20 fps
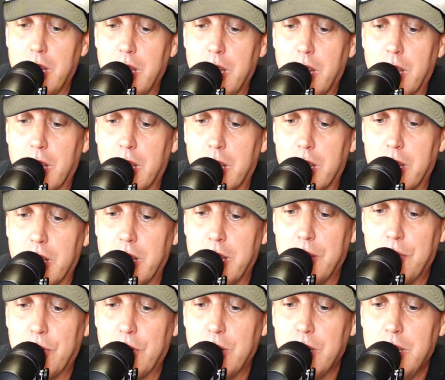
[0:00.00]

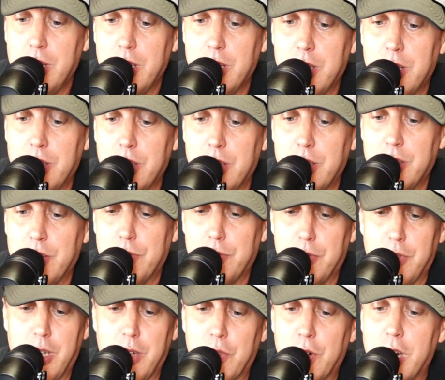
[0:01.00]
Evey
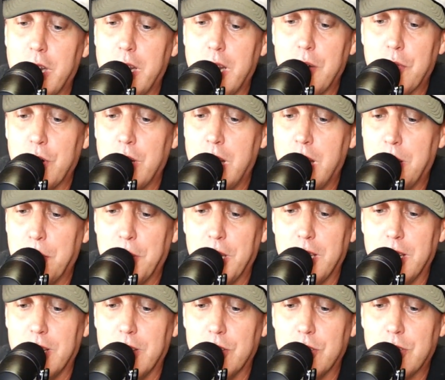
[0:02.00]
Hammond
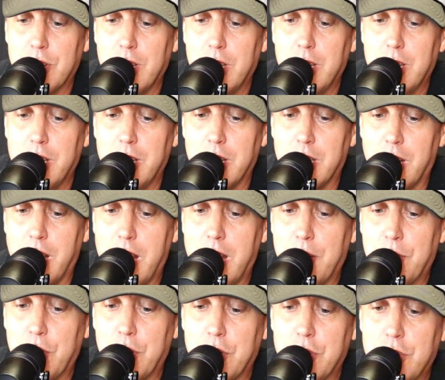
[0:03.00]
is an
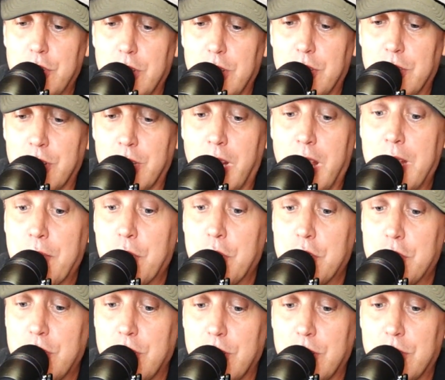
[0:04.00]
average
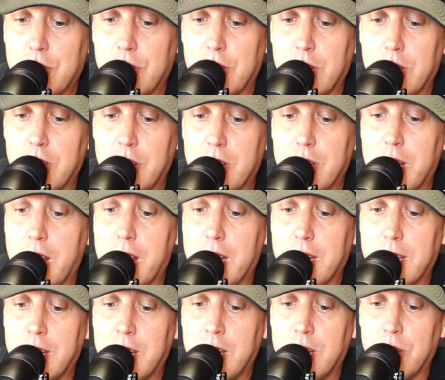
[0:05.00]
citizen in the
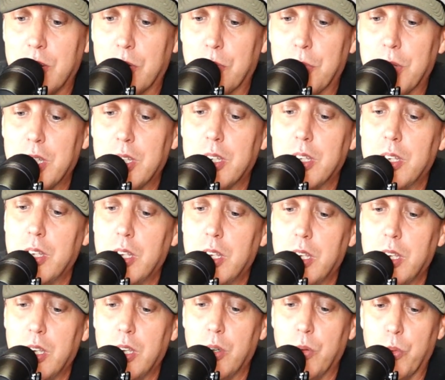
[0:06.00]
United Kingdom,
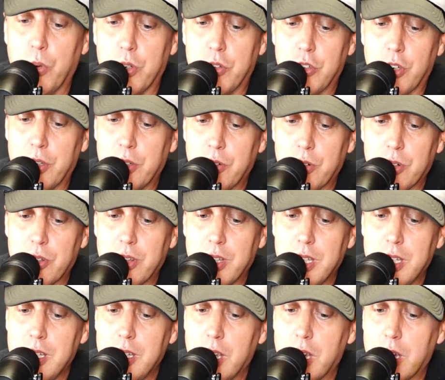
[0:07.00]
which under
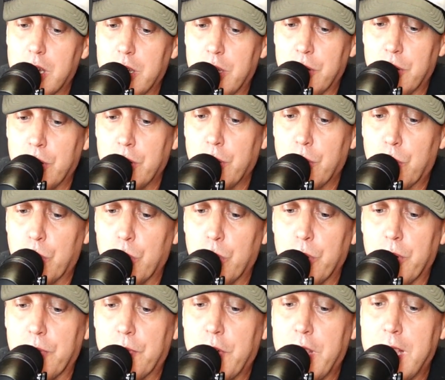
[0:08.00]
the rule of
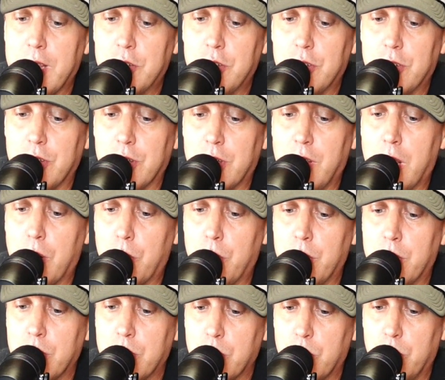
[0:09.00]
the fascist and
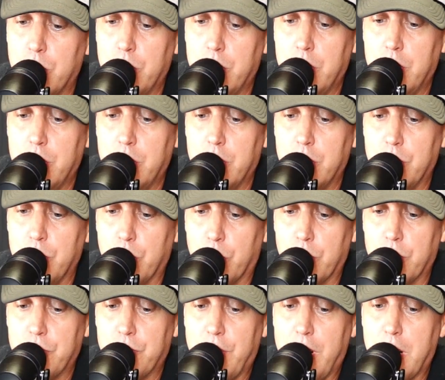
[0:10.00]
tyrannical
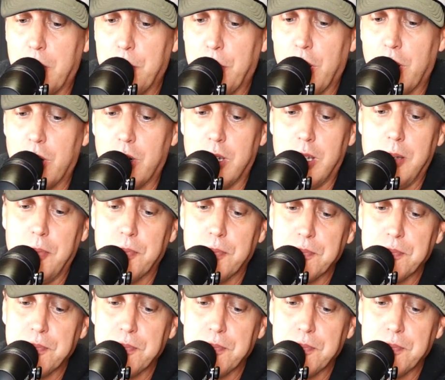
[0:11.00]
Norse Fire Party.